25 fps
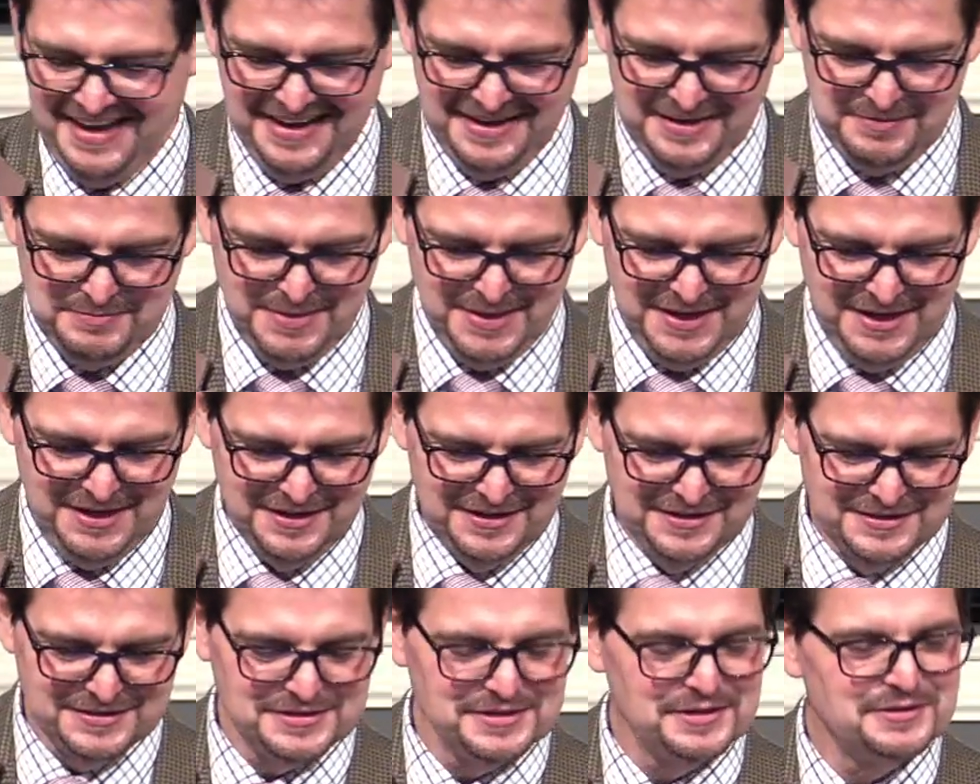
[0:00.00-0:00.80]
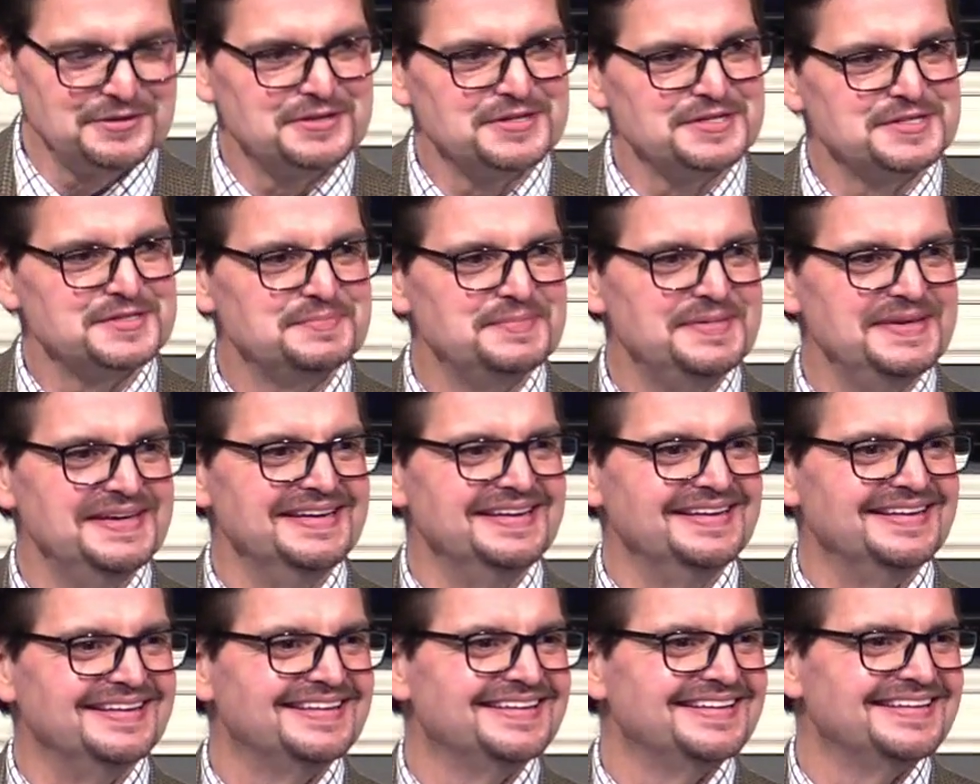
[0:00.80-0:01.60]
and being slow to
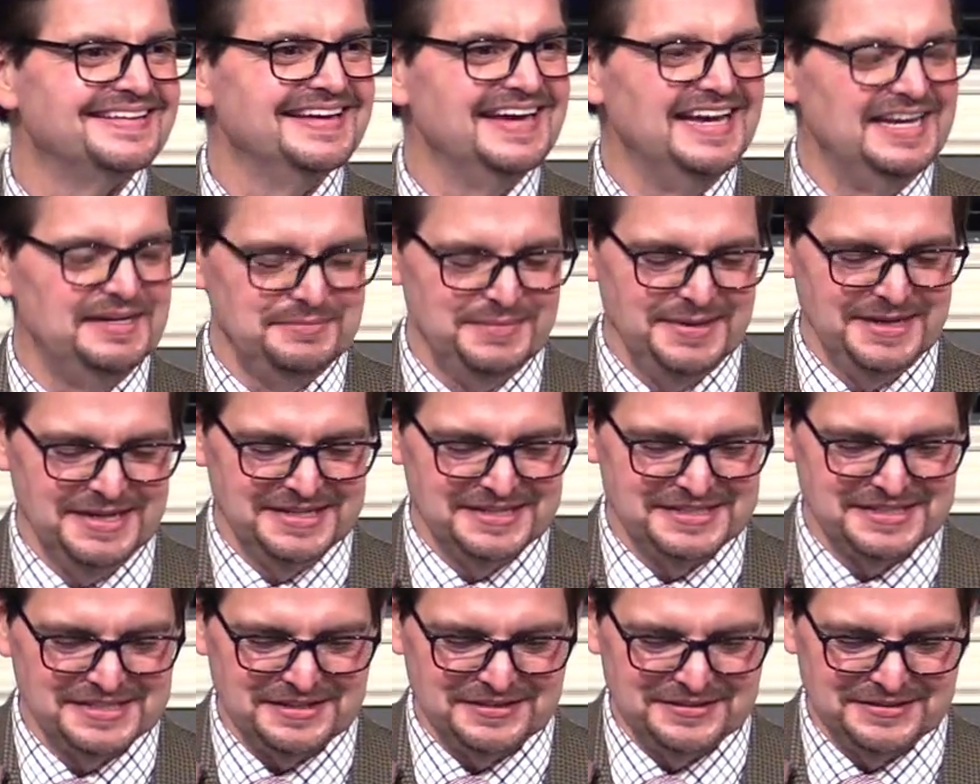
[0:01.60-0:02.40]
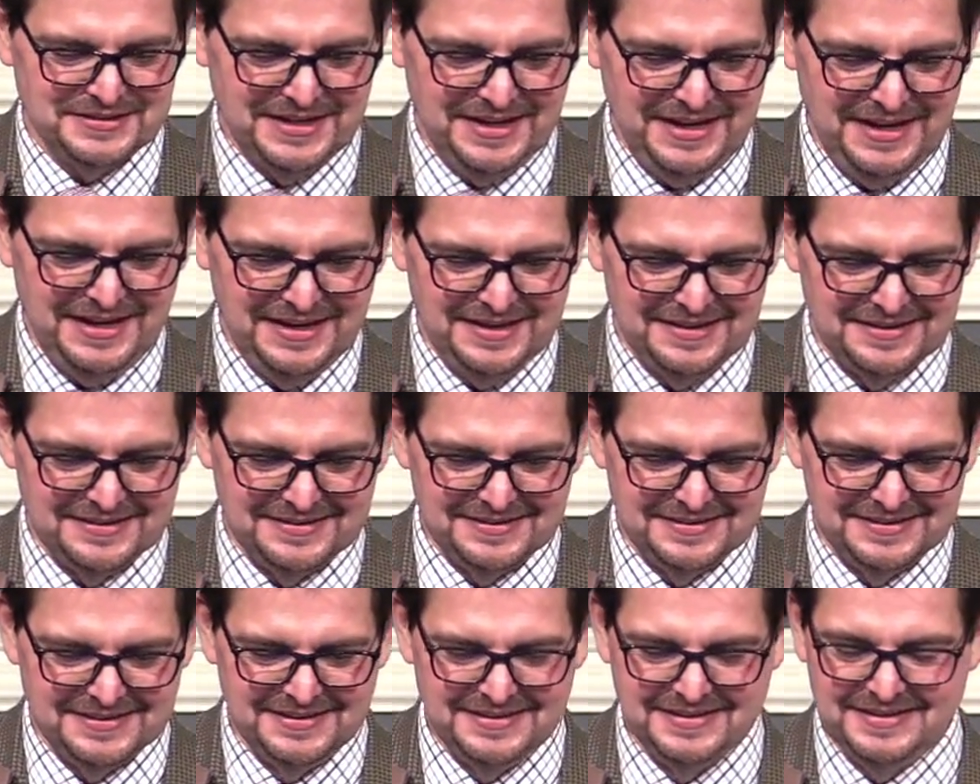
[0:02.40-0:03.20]
speak and being slow to
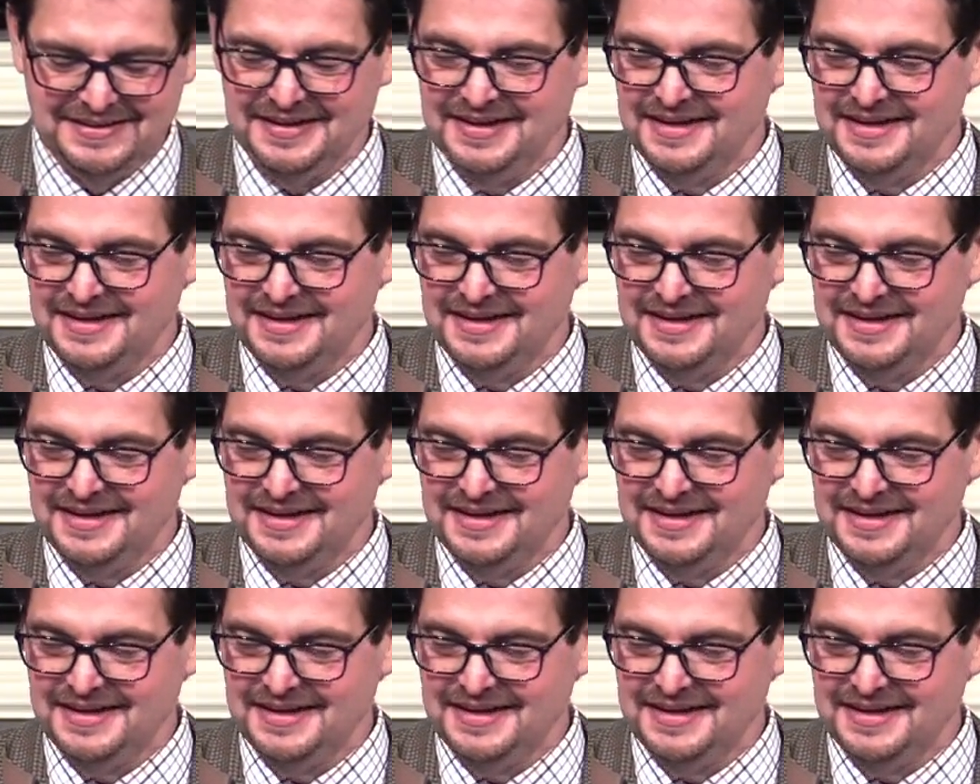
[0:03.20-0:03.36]
anger.